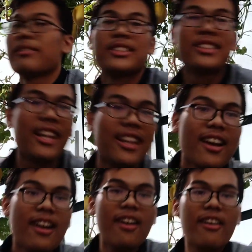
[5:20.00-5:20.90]
it's good.
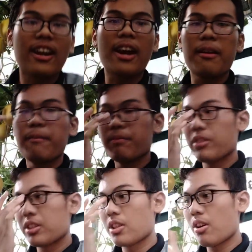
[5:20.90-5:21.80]
Okay,
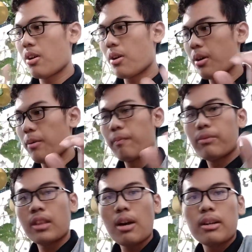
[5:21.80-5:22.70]
so
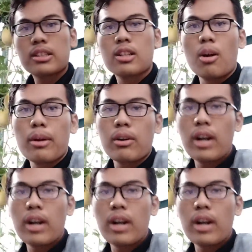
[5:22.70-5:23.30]
now it's glowing